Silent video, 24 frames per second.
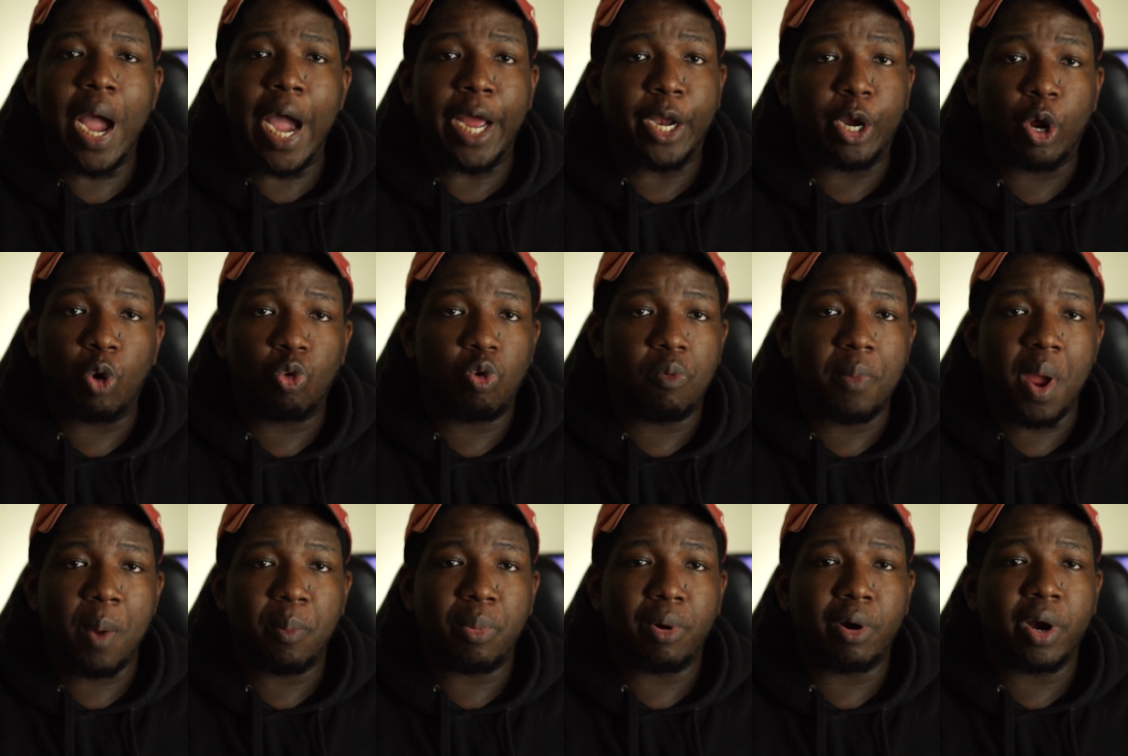I don't
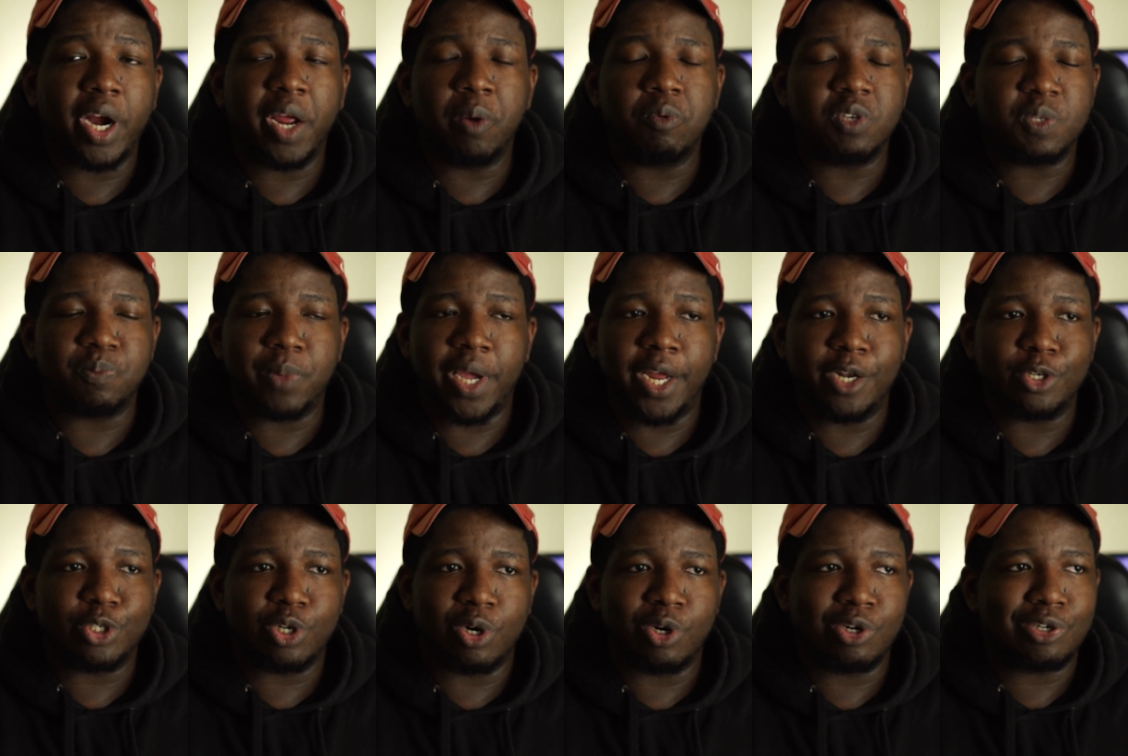remember. It was
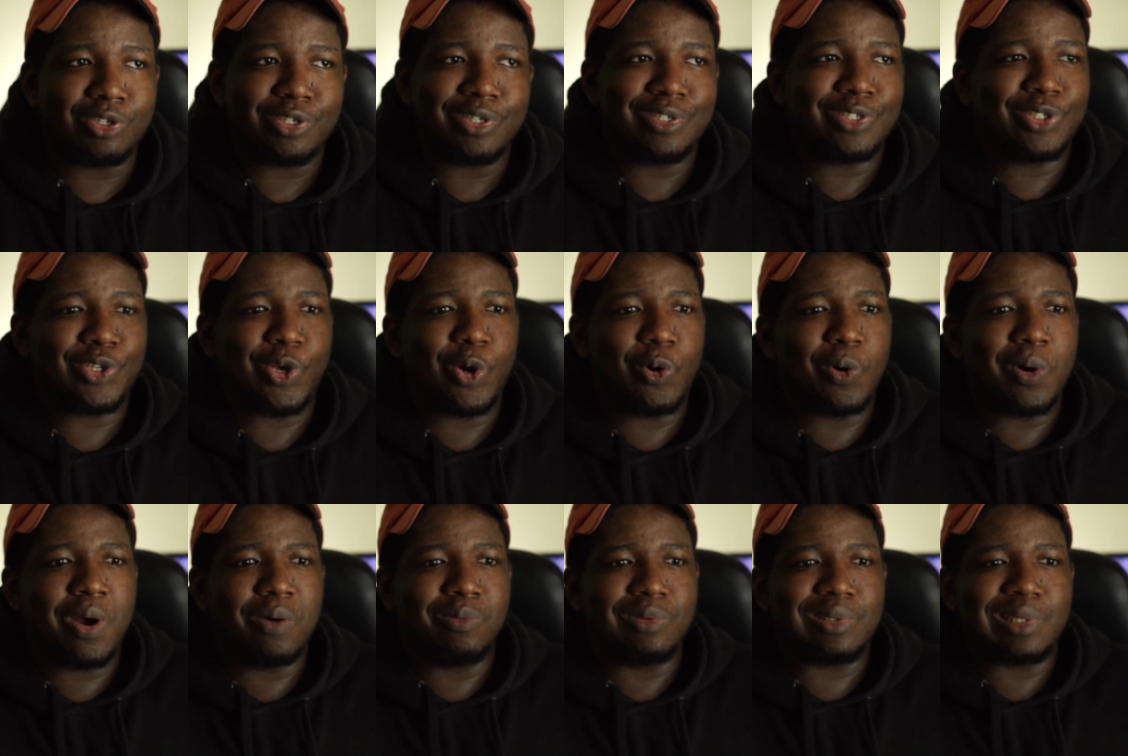main church.
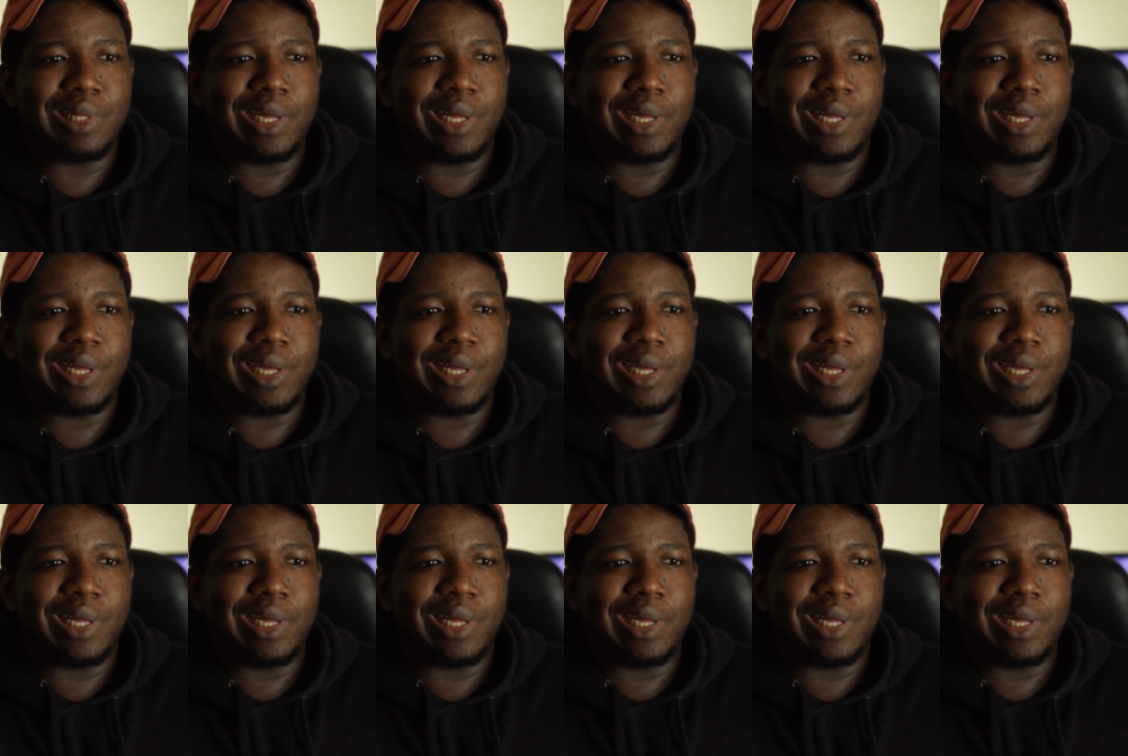So I was